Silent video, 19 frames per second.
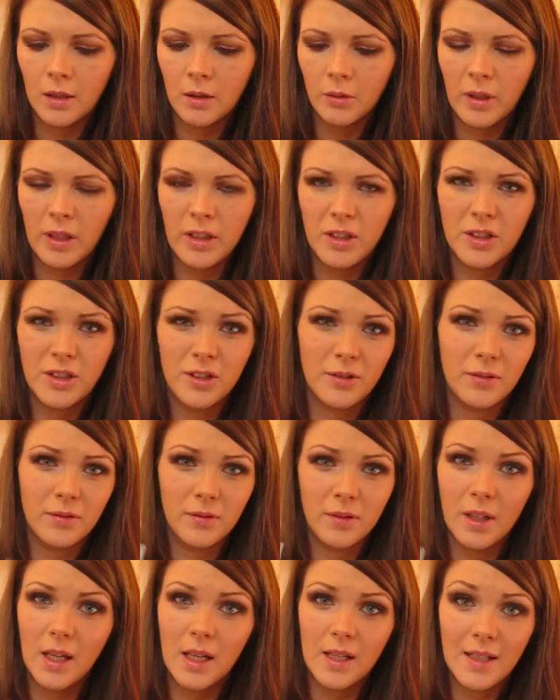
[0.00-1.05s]
which
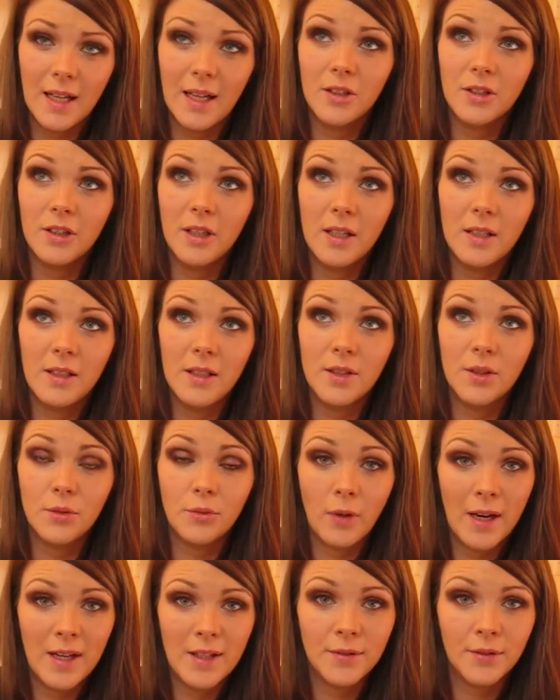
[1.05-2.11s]
is actually in
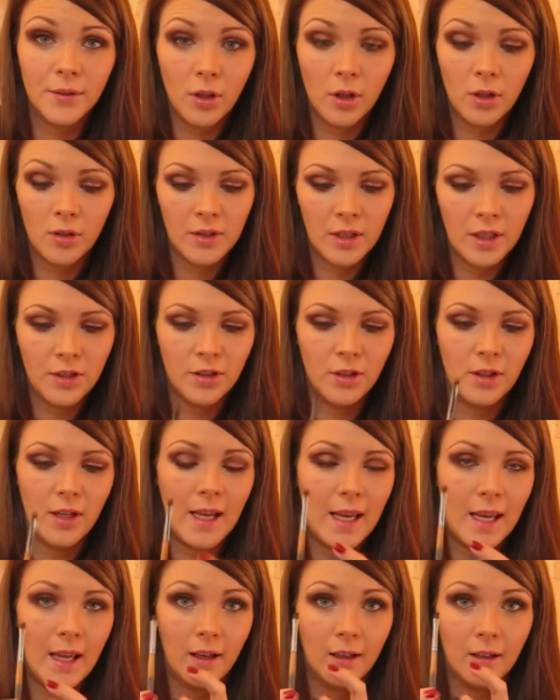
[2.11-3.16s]
disgraceful condition
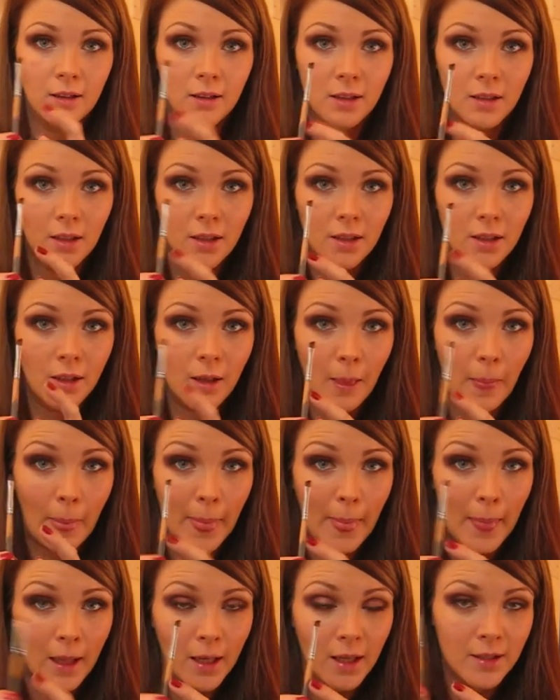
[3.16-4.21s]
here
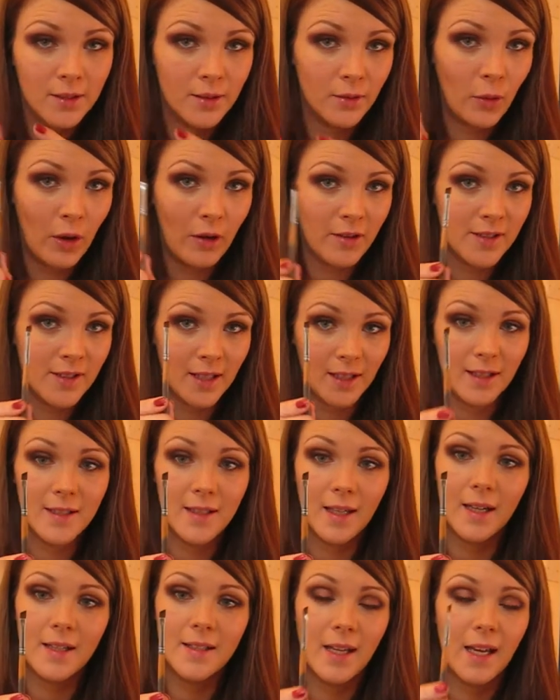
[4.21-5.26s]
because of where I
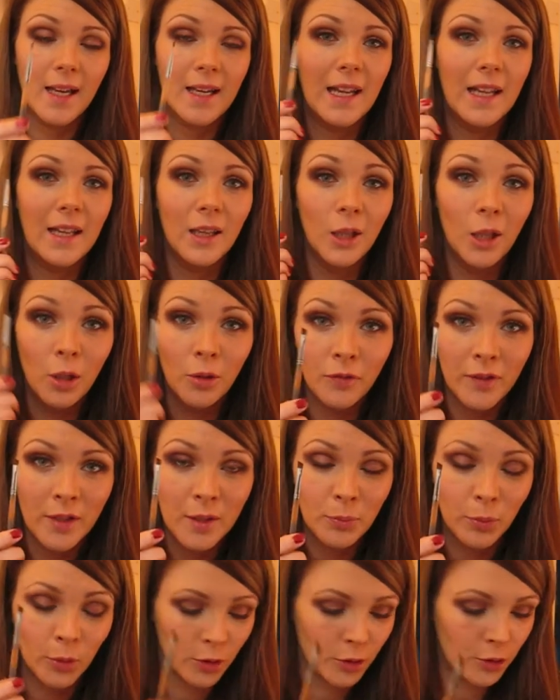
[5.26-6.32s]
sanitise it, and I love
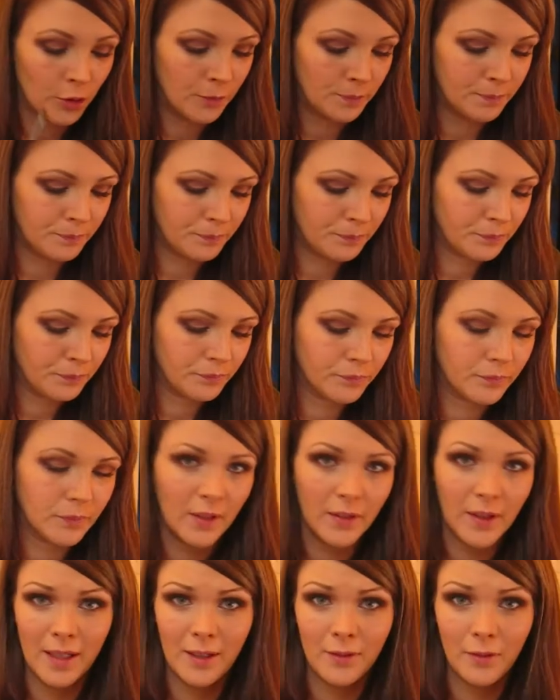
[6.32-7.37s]
this brush.
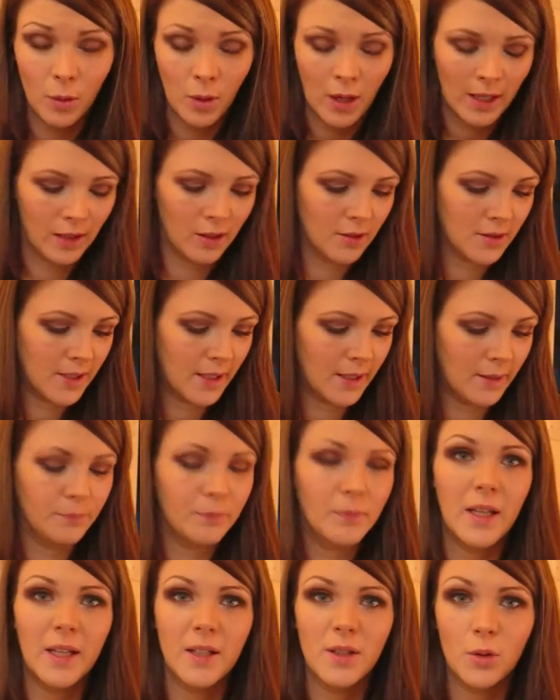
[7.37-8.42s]
I've had it for quite a long time.
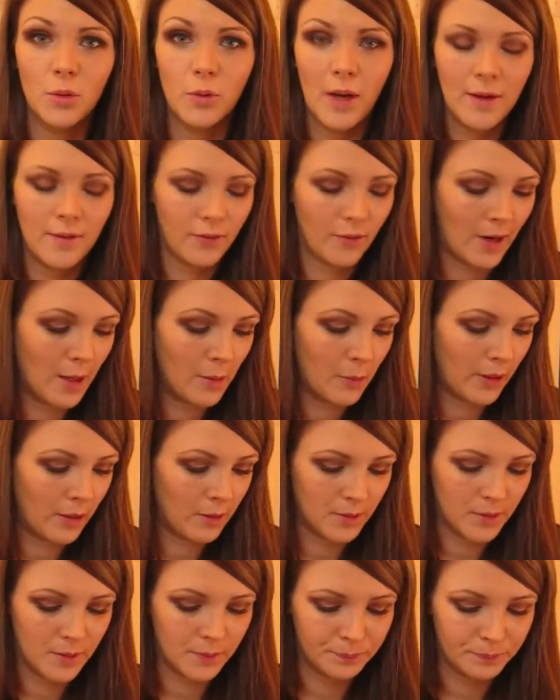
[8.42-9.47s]
It's great for
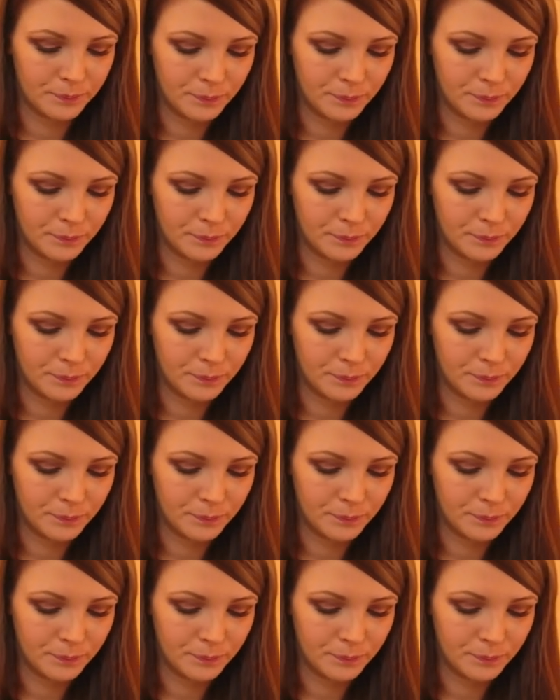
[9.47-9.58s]
eyebrows.